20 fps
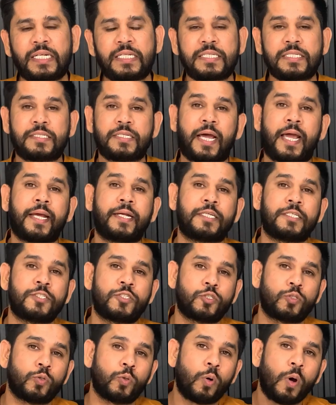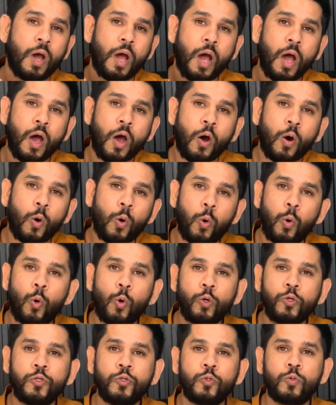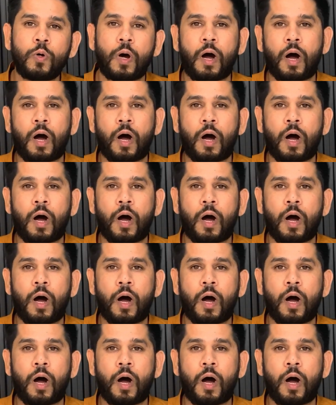insight into who you